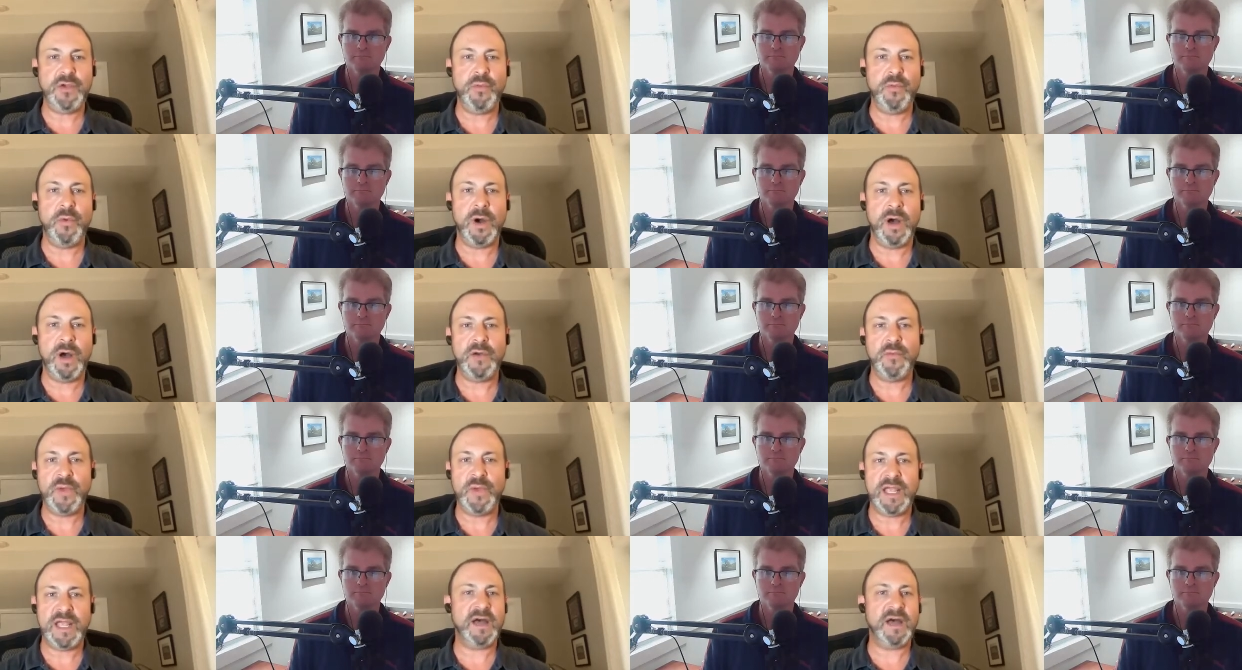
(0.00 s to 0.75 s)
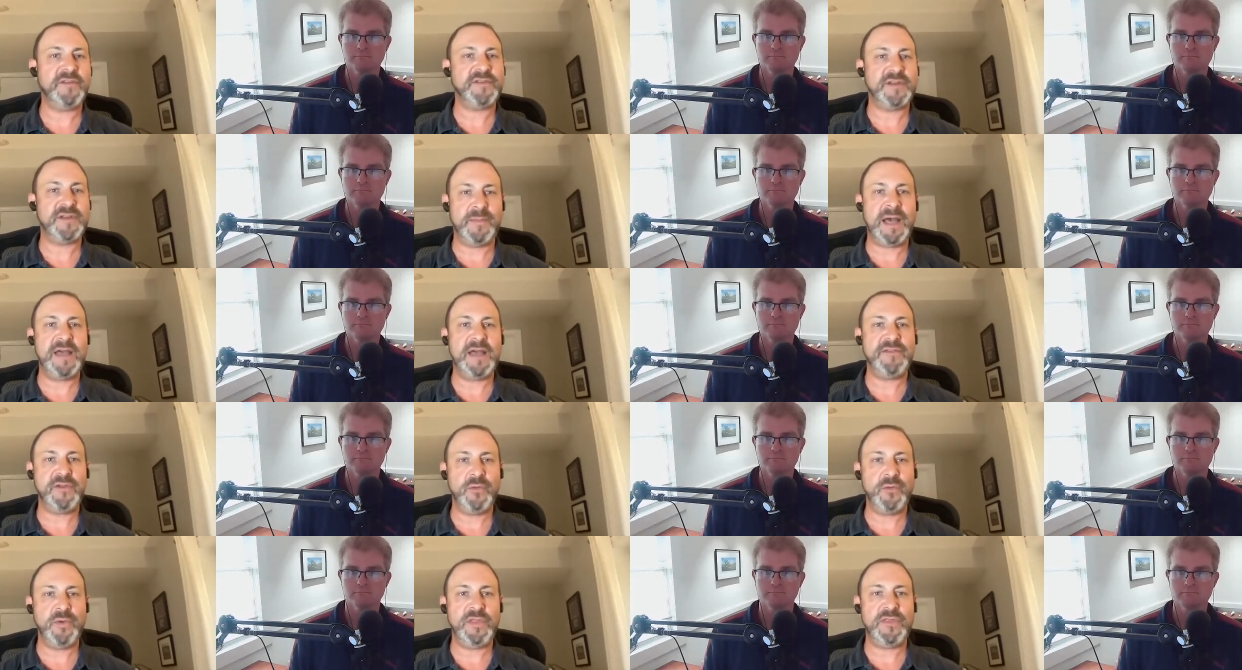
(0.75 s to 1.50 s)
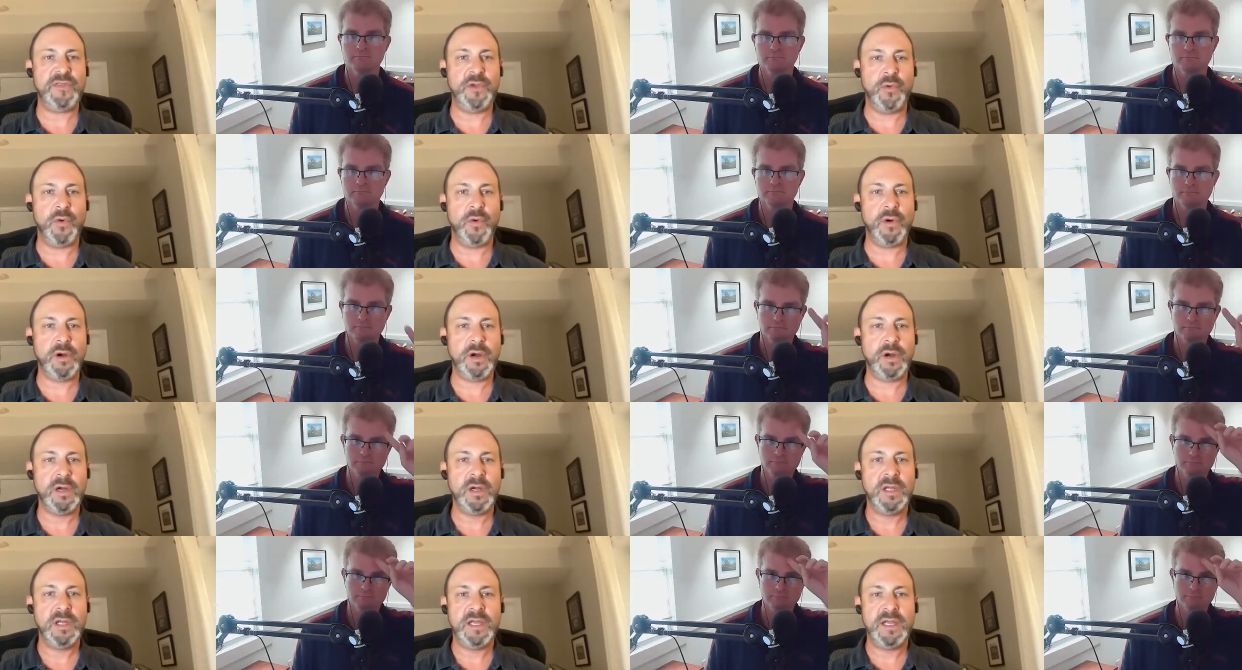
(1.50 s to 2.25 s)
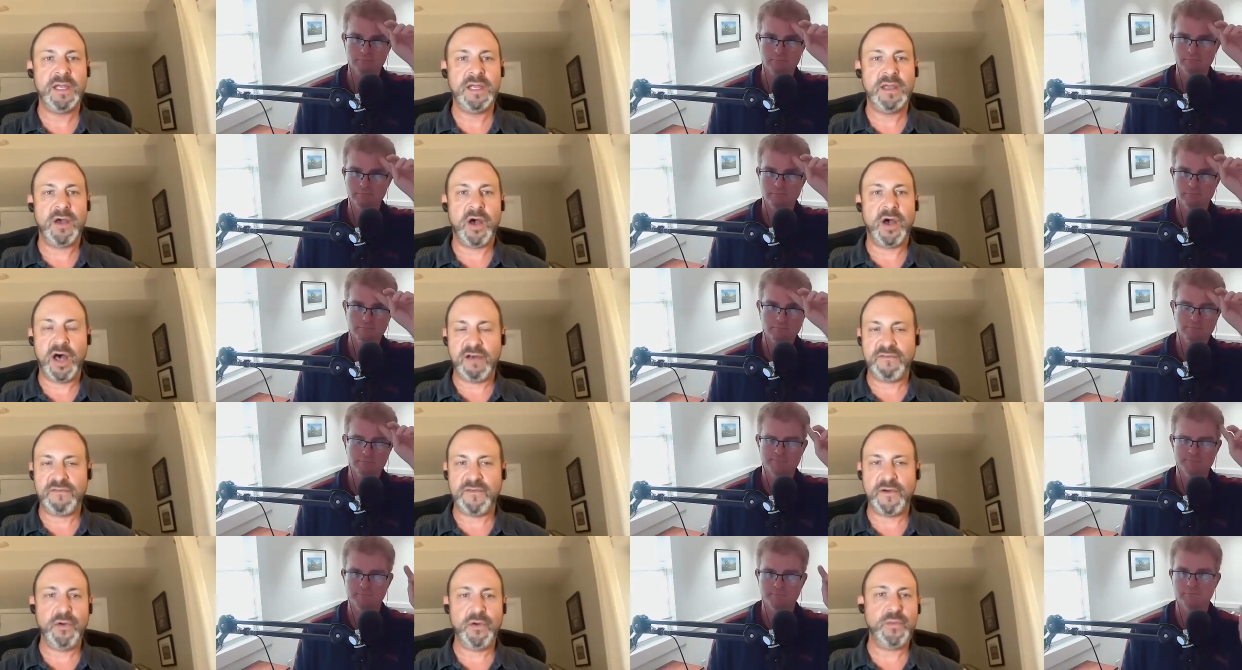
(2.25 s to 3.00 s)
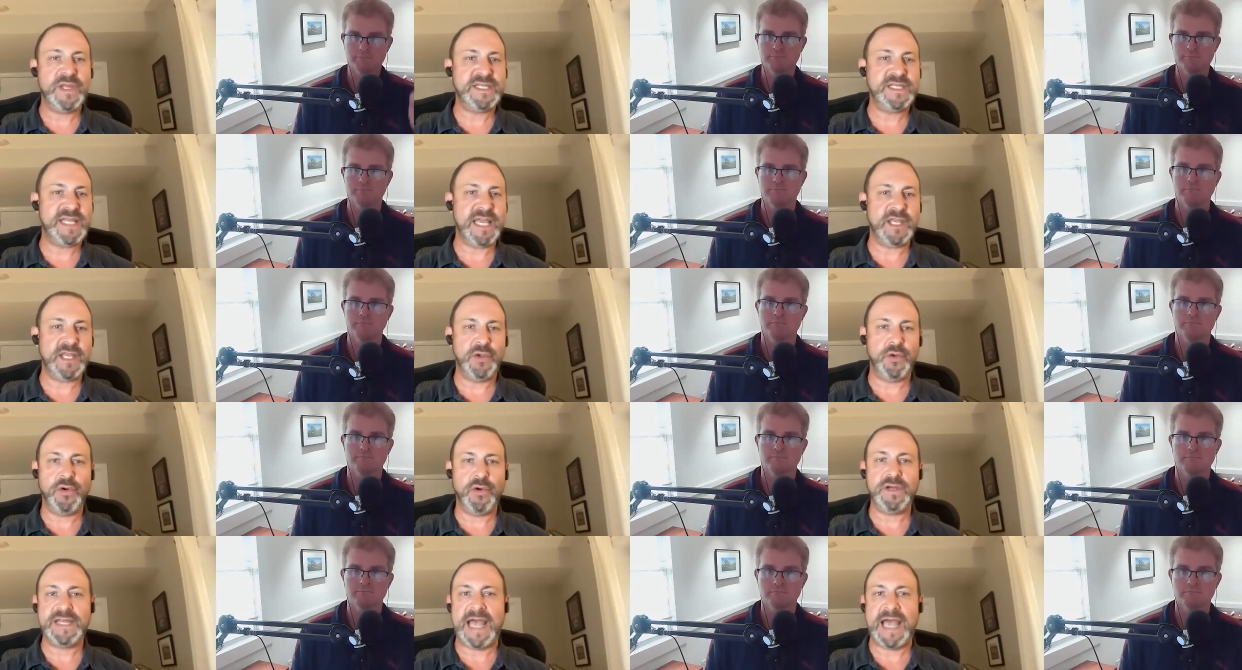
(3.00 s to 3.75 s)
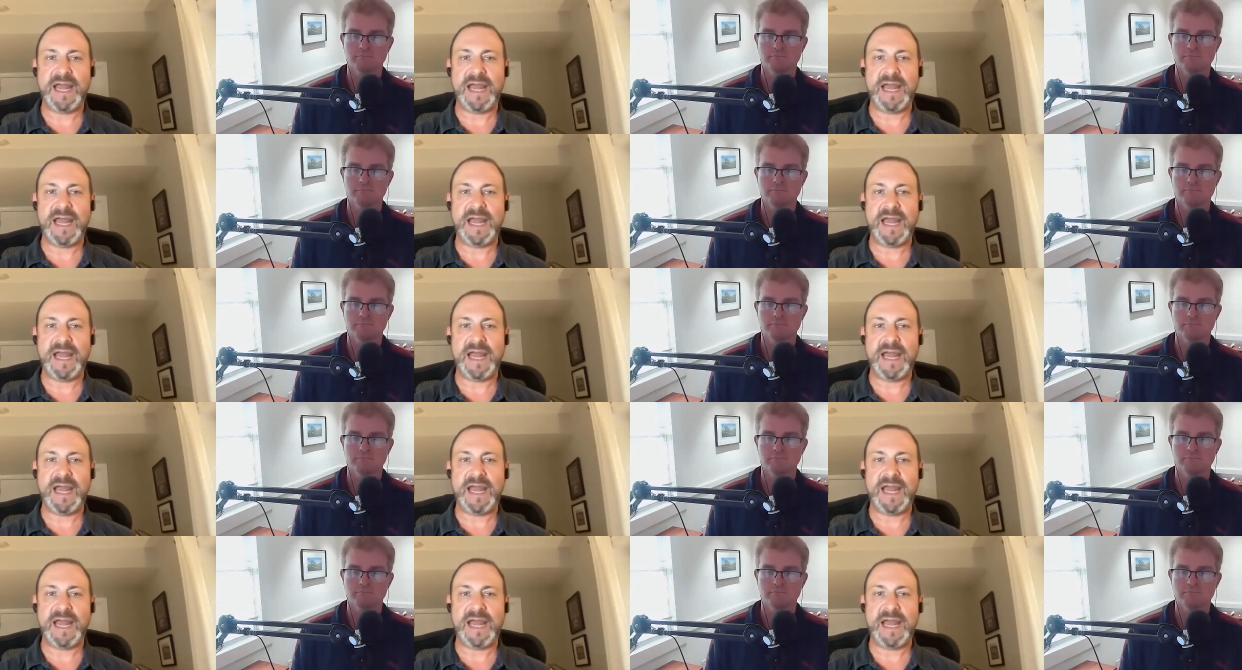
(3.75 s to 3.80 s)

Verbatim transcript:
Speaker 1: that you want. We customize it with your offer. We take your